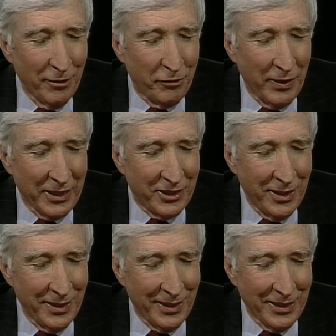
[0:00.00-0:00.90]
effects
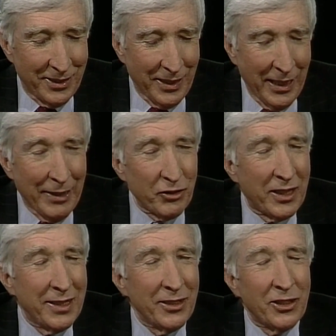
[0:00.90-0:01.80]
in it. It's the
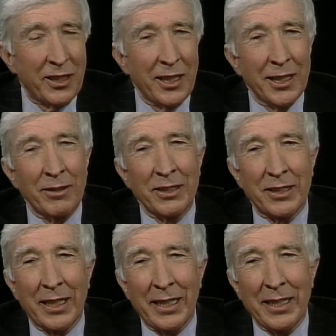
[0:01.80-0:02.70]
half-skinned steer
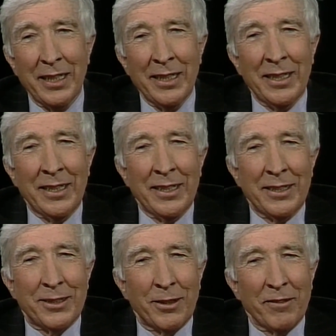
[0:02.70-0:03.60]
is a
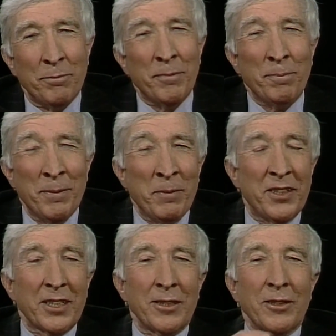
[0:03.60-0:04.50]
sort of
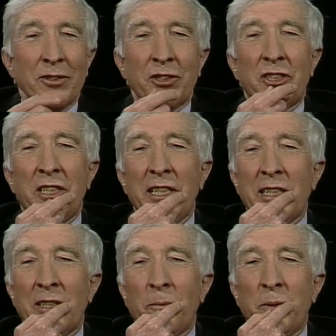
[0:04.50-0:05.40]
mythical
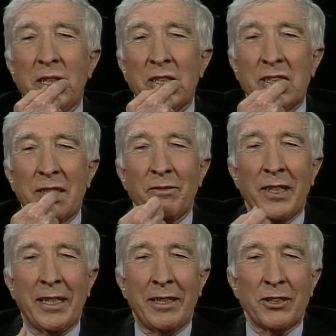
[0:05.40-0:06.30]
steer appears in
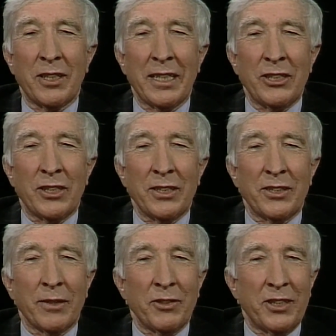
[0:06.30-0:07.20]
various
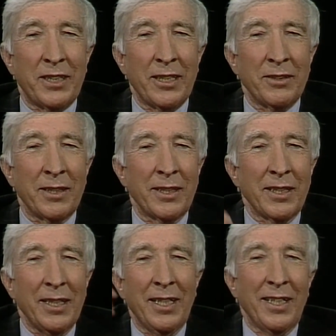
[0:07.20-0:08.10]
legends of a steer
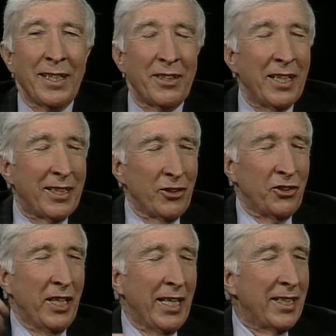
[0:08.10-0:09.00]
that they think
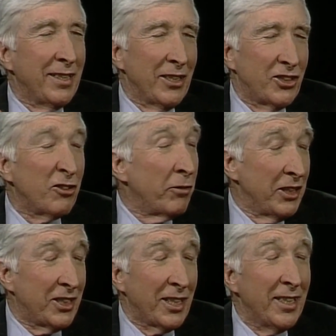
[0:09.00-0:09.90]
is dead and it's
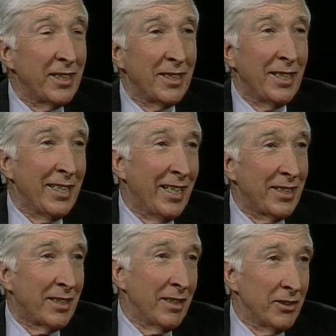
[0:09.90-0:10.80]
Sony stunned and they
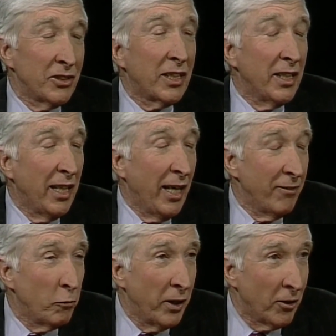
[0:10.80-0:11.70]
get the skin
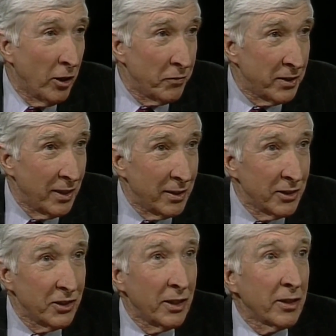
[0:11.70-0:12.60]
halfway off and then
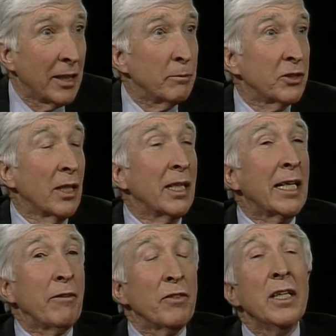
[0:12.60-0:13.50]
the steer comes to
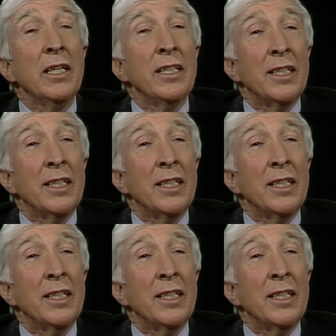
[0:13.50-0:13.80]
life